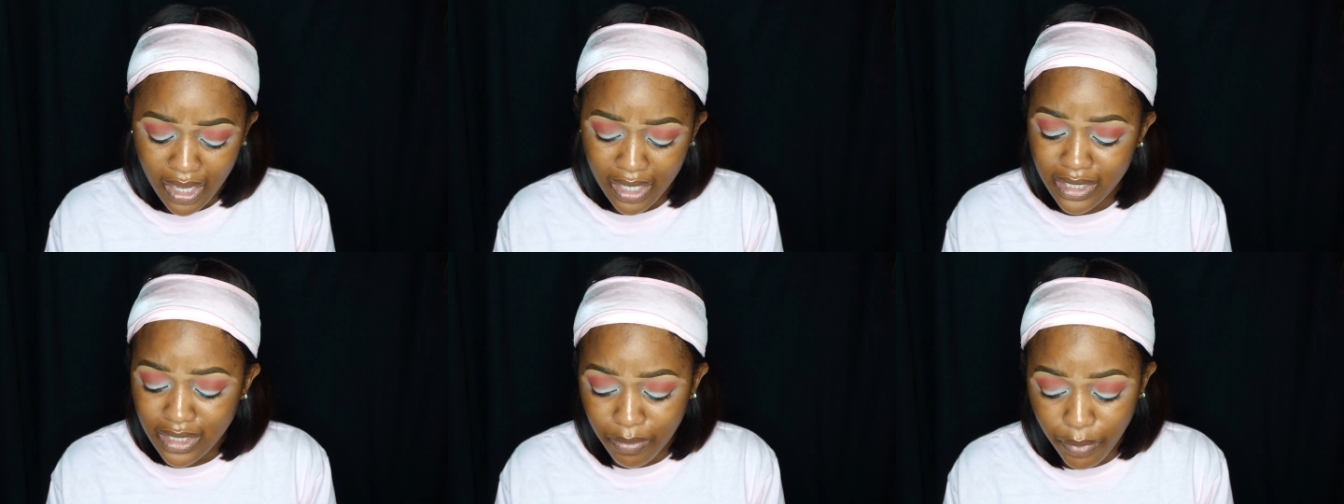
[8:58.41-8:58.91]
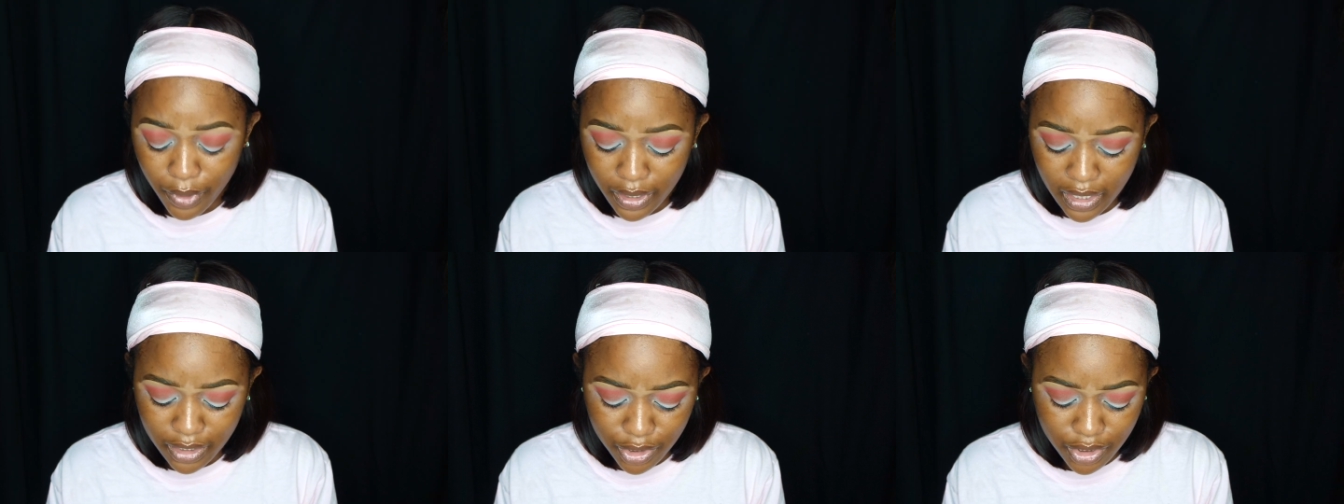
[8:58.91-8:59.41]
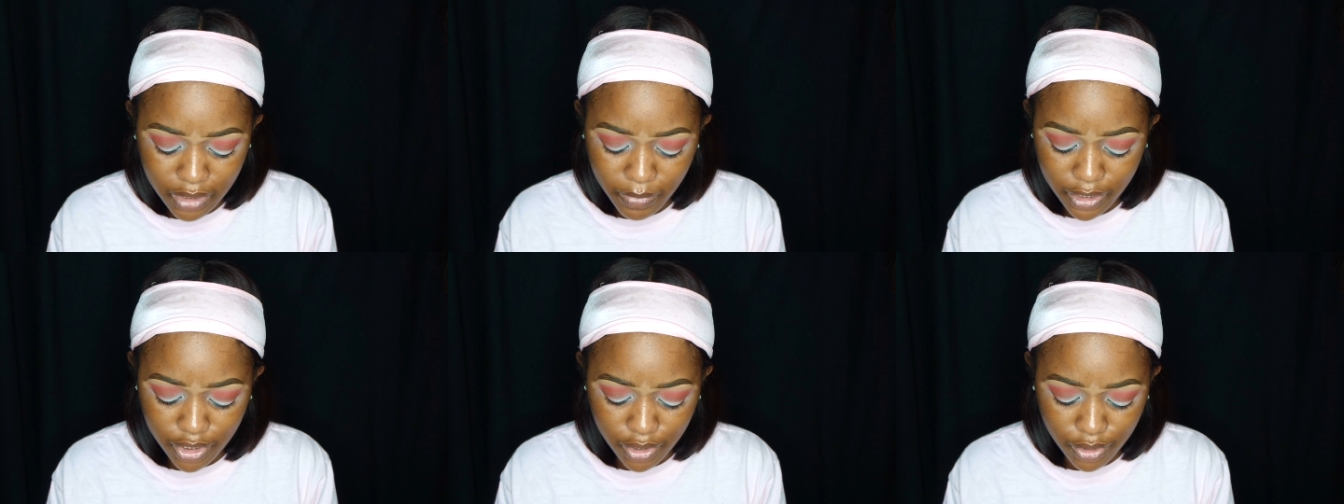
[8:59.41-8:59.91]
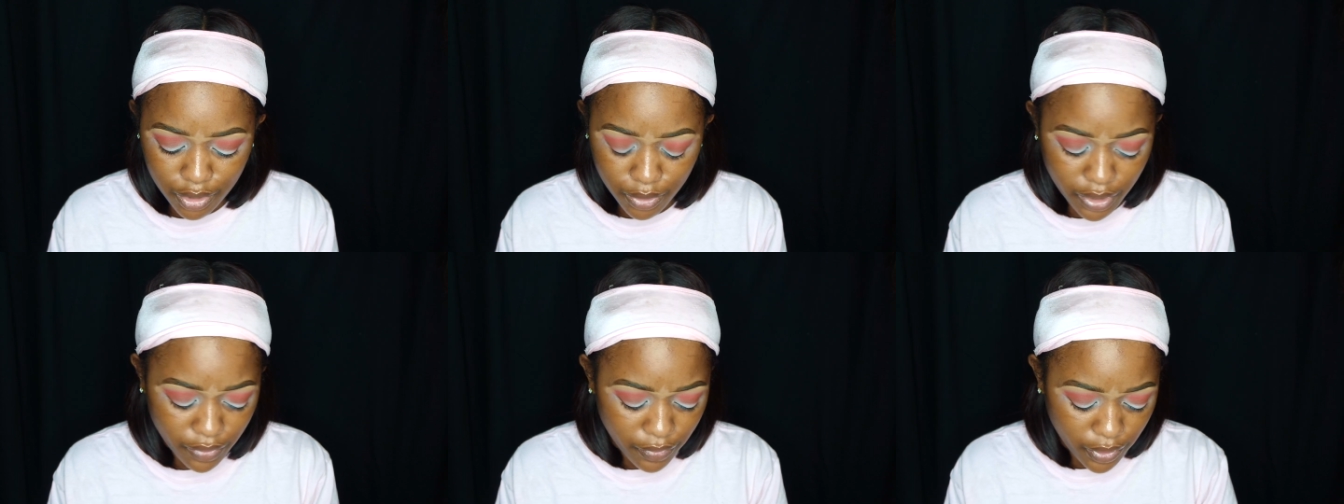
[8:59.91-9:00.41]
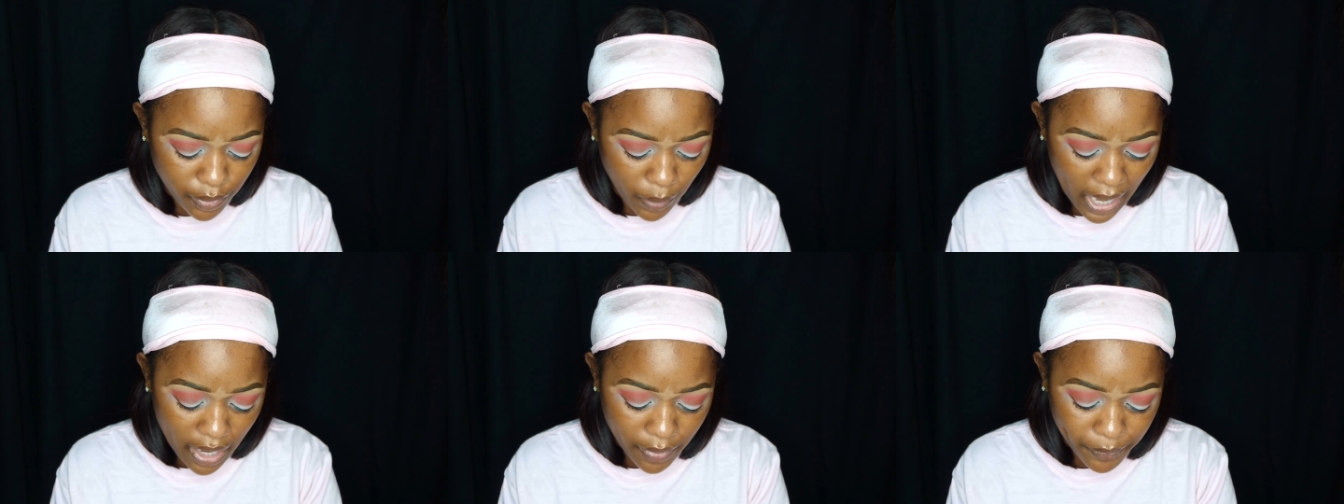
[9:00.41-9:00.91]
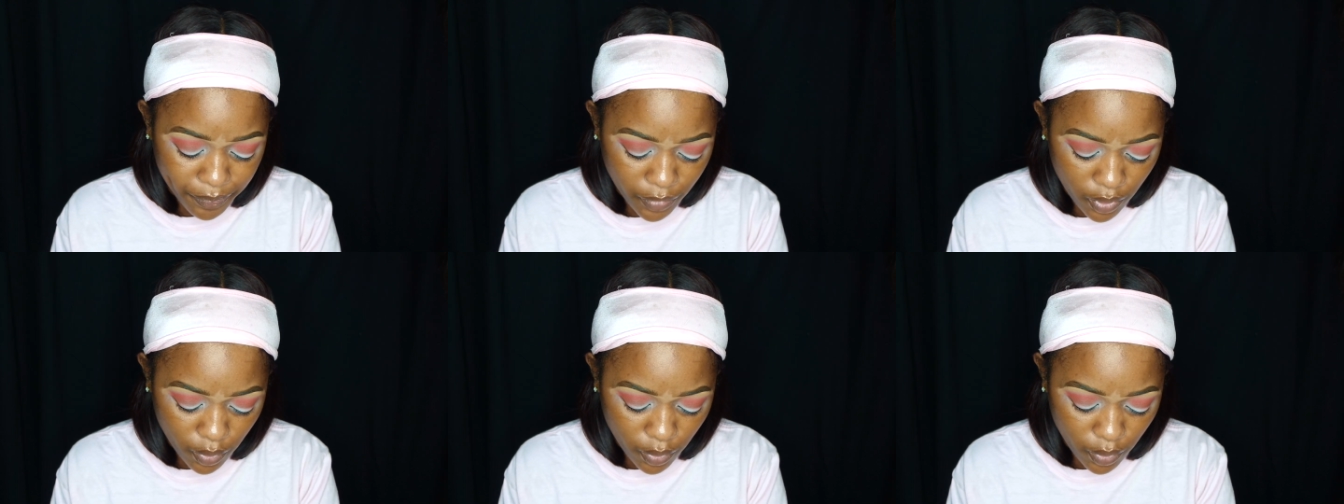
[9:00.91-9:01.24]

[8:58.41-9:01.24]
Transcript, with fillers: And it's important that you just make sure you're doing it for the right